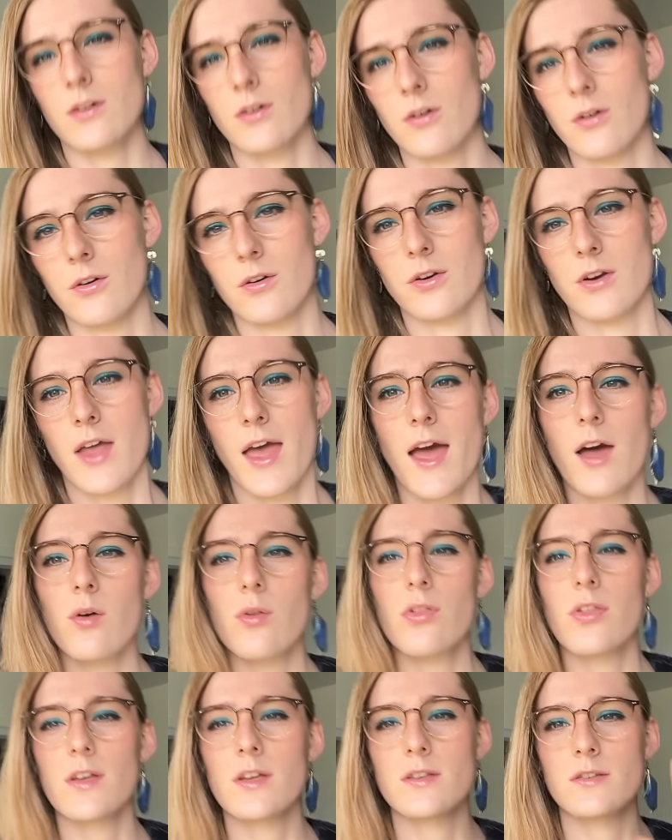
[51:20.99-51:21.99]
on how
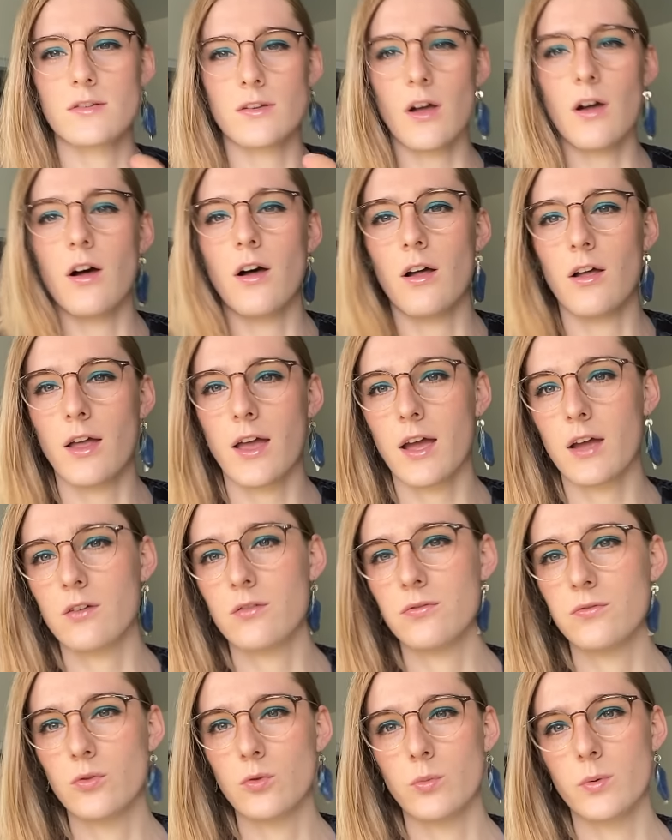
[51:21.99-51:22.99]
things are at
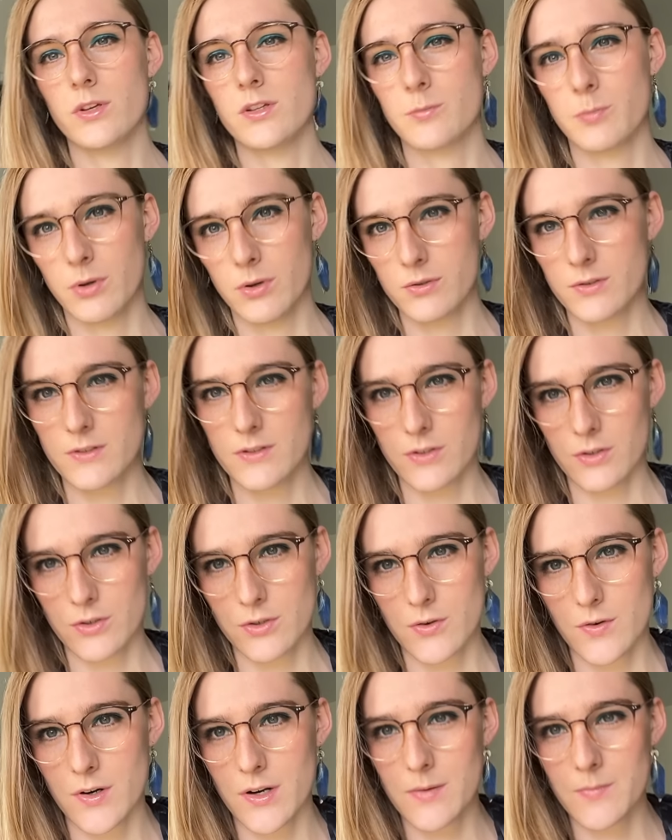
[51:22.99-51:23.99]
4 weeks
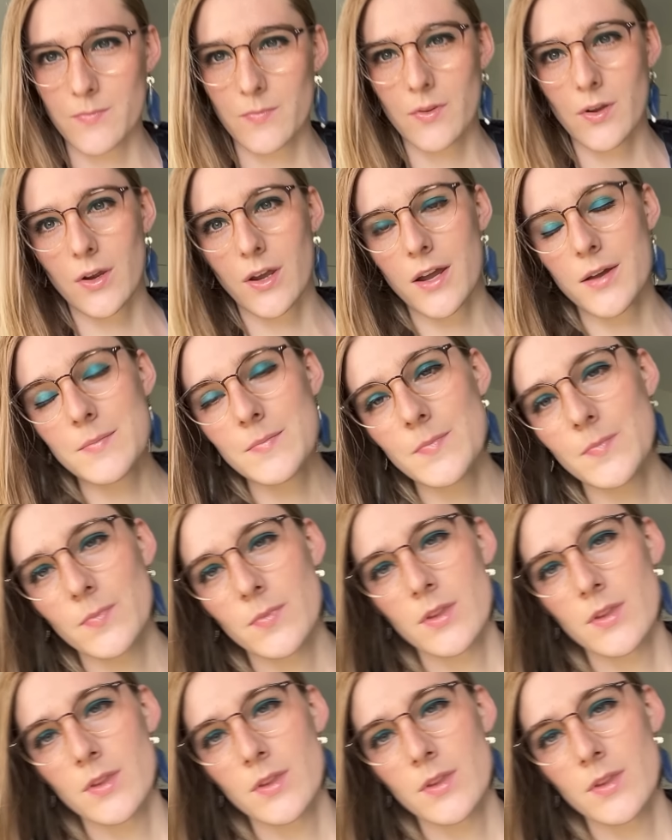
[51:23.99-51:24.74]
post-surgery, okay?